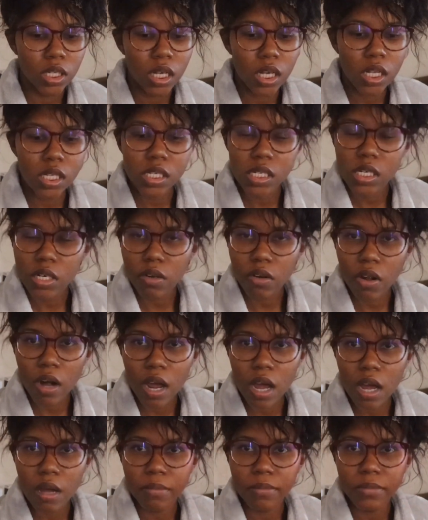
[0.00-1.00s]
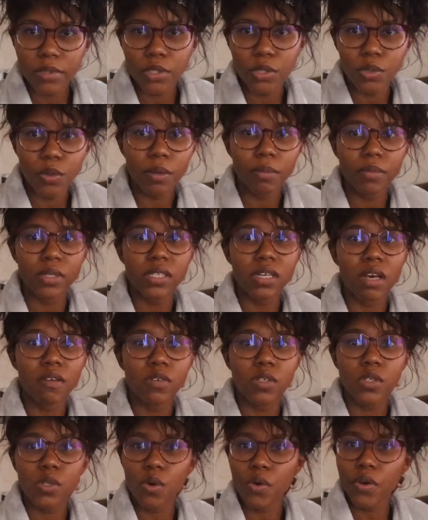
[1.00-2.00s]
Instagram? Do you want me to have
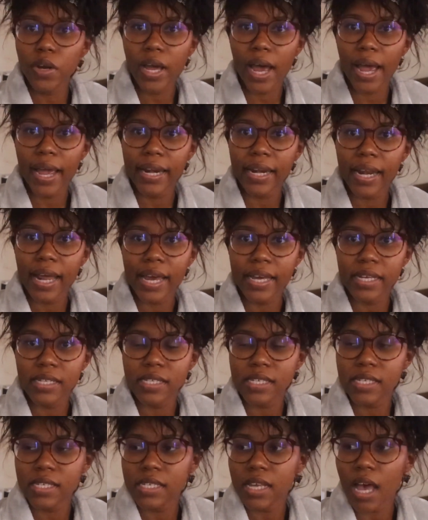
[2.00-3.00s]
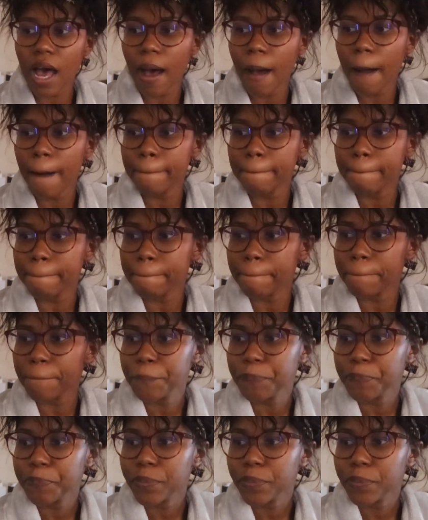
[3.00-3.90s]
story highlights um,